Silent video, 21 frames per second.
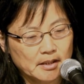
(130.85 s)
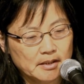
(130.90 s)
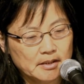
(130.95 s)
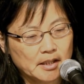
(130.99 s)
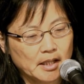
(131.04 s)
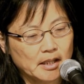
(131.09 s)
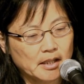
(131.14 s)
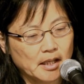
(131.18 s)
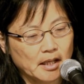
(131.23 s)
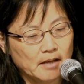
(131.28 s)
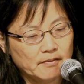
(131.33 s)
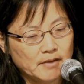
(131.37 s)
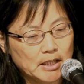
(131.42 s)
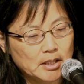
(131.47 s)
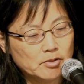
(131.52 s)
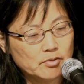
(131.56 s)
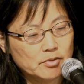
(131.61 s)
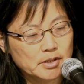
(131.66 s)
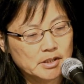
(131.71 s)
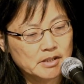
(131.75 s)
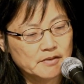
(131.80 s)
They gave
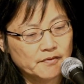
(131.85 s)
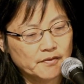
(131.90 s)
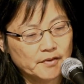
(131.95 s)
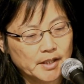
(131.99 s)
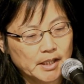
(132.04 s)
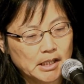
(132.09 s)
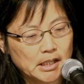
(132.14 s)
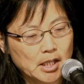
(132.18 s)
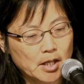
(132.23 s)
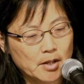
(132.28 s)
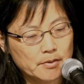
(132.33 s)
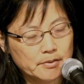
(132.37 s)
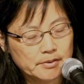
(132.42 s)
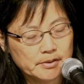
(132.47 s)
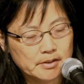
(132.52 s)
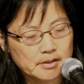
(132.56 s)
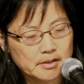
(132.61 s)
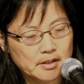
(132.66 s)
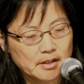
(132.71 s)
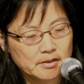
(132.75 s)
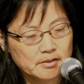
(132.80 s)
interest-free
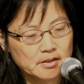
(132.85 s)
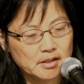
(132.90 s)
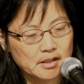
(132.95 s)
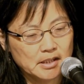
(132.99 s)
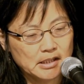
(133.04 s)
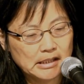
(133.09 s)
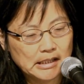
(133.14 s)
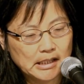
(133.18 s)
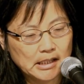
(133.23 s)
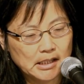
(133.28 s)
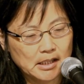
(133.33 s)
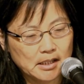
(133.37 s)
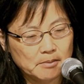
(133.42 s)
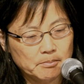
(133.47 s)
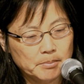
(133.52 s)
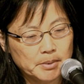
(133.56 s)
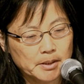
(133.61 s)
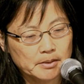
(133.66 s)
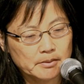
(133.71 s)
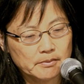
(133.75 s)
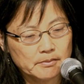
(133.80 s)
loans to the needy,
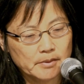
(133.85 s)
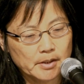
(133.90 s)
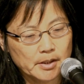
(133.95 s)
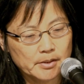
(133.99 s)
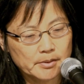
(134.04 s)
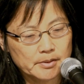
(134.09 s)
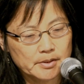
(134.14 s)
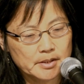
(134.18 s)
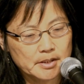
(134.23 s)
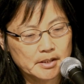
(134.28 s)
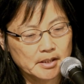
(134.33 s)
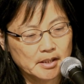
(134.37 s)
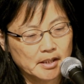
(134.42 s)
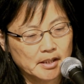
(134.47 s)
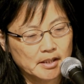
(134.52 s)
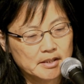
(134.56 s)
built roads,